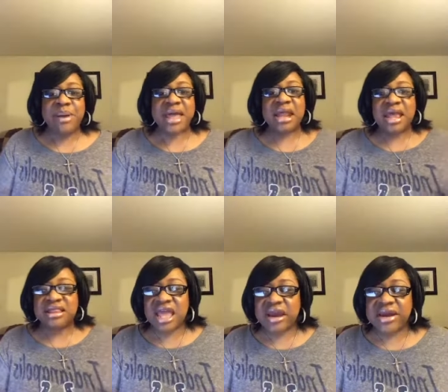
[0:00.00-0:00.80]
But
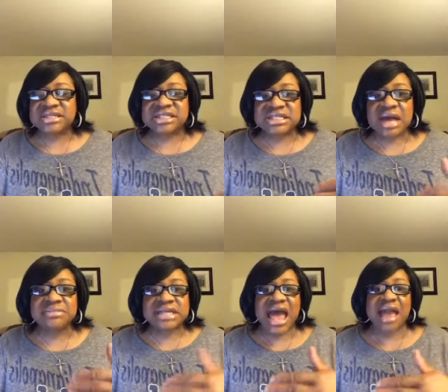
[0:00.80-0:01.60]
there is
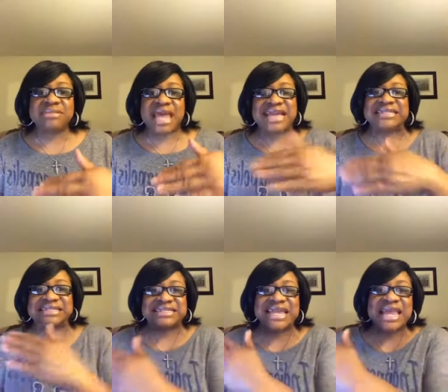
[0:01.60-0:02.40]
sometimes a
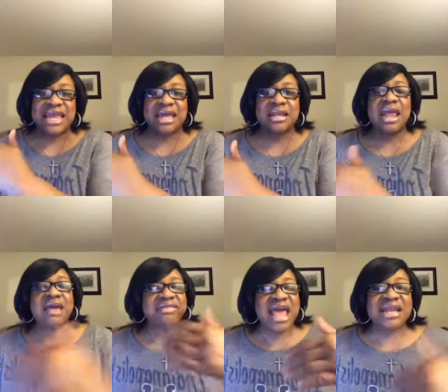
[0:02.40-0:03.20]
sin
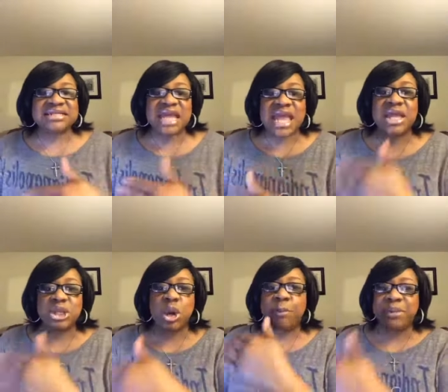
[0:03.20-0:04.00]
that is
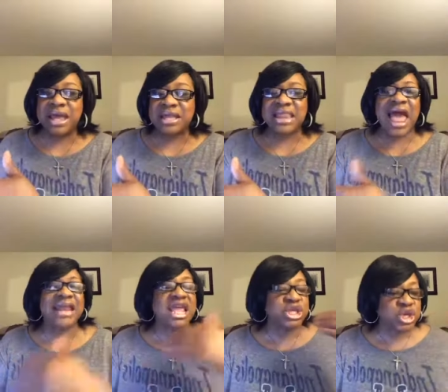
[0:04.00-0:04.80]
in your
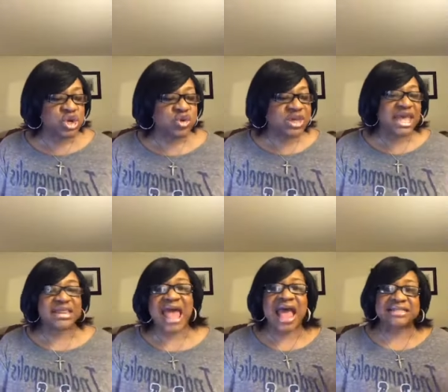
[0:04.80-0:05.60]
bloodline, and you
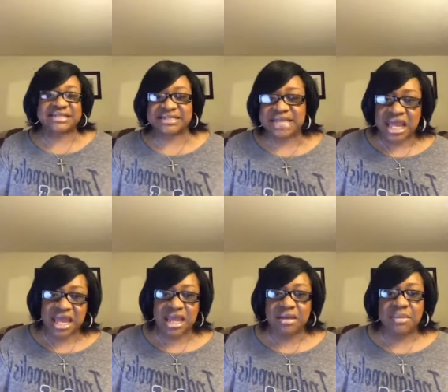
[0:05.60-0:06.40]
cannot
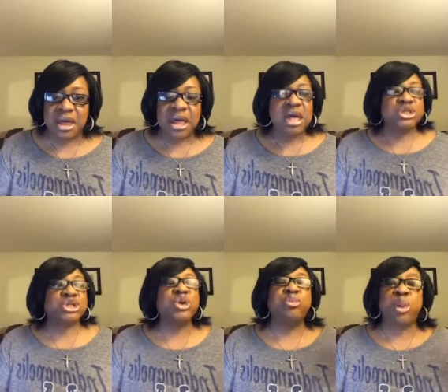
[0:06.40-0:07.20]
seem
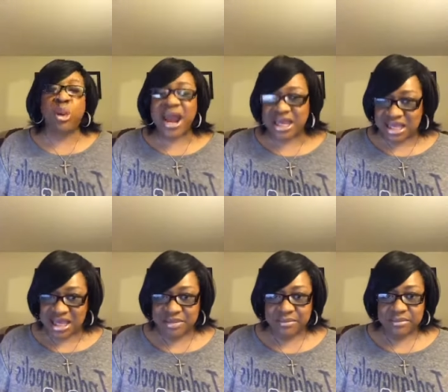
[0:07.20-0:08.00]
to break
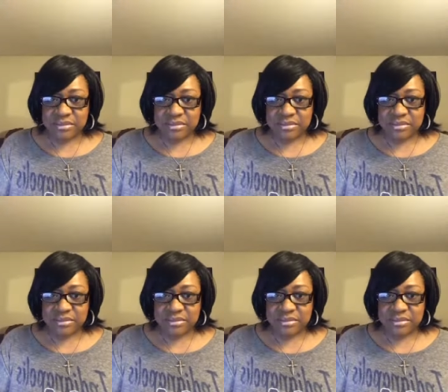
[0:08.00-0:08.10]
it.